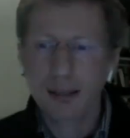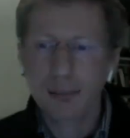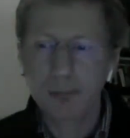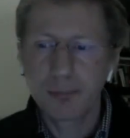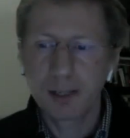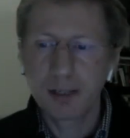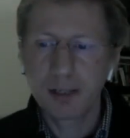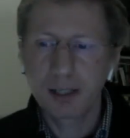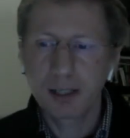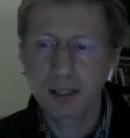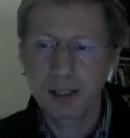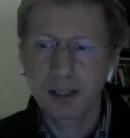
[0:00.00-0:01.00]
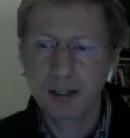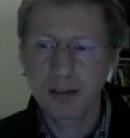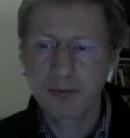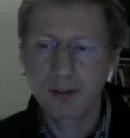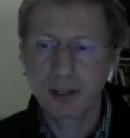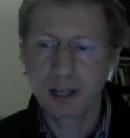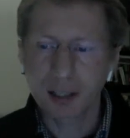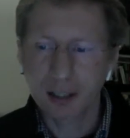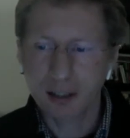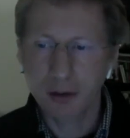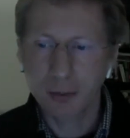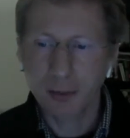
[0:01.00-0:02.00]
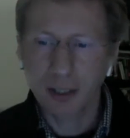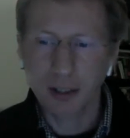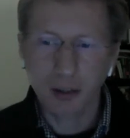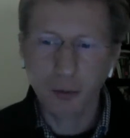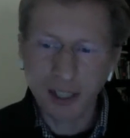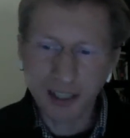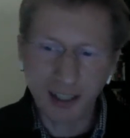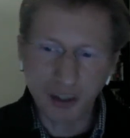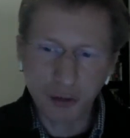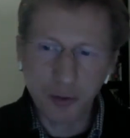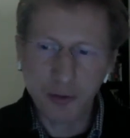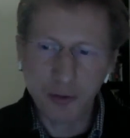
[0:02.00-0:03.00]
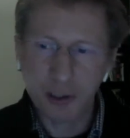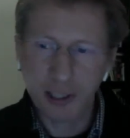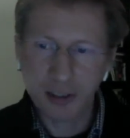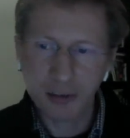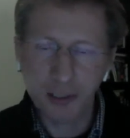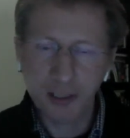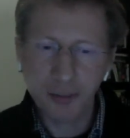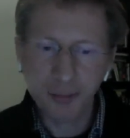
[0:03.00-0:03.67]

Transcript: Maybe I feel like I could make a quick announcement for next week.